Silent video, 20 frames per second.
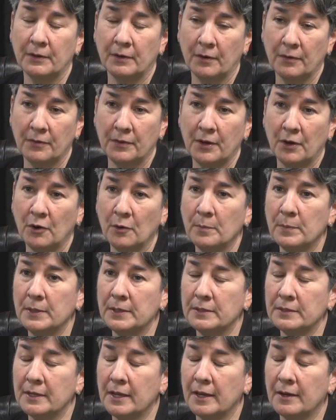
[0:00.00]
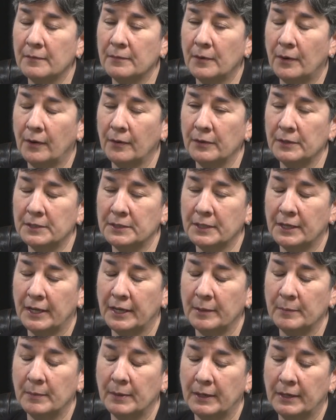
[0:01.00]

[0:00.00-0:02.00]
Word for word: and our therapy staff all the time.